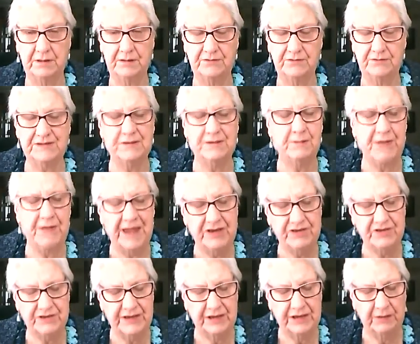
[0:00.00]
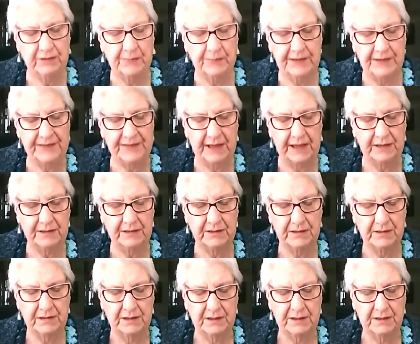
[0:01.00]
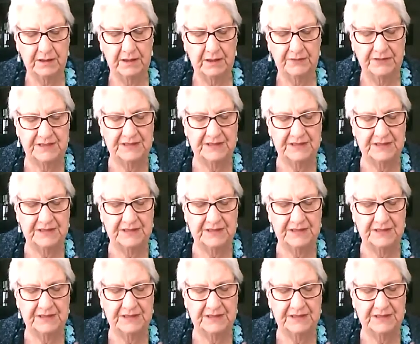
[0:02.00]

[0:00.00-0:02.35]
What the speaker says: Just imagine, think about that. The